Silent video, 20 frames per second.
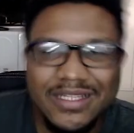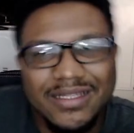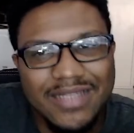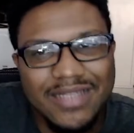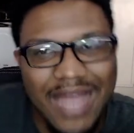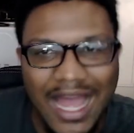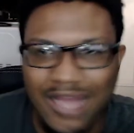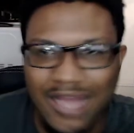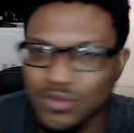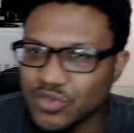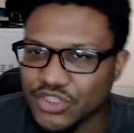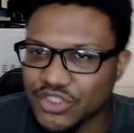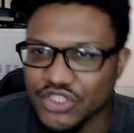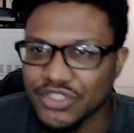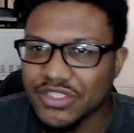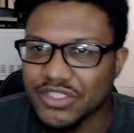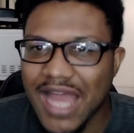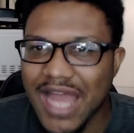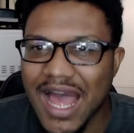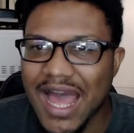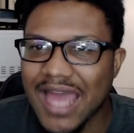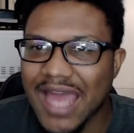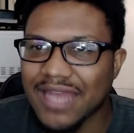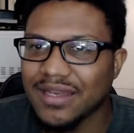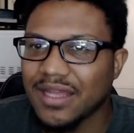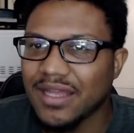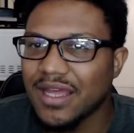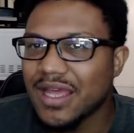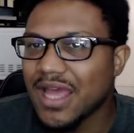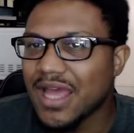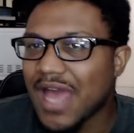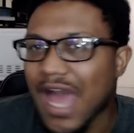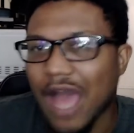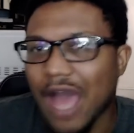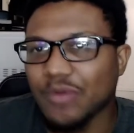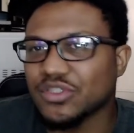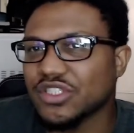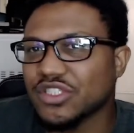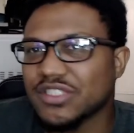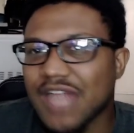I was just not
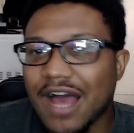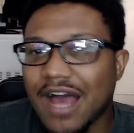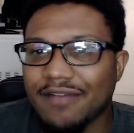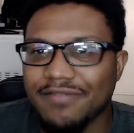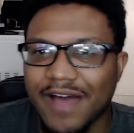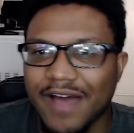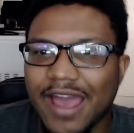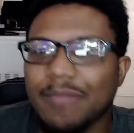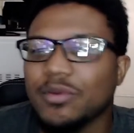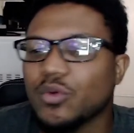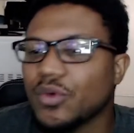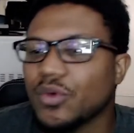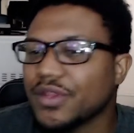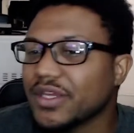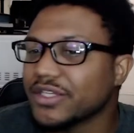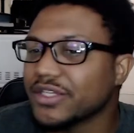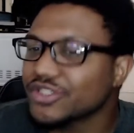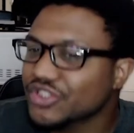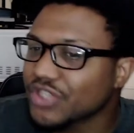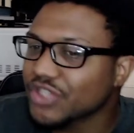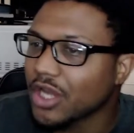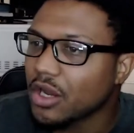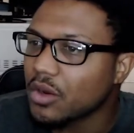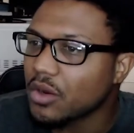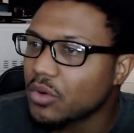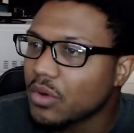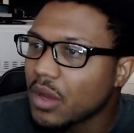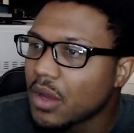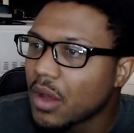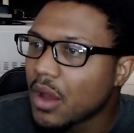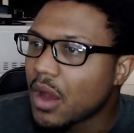vibing with it. So,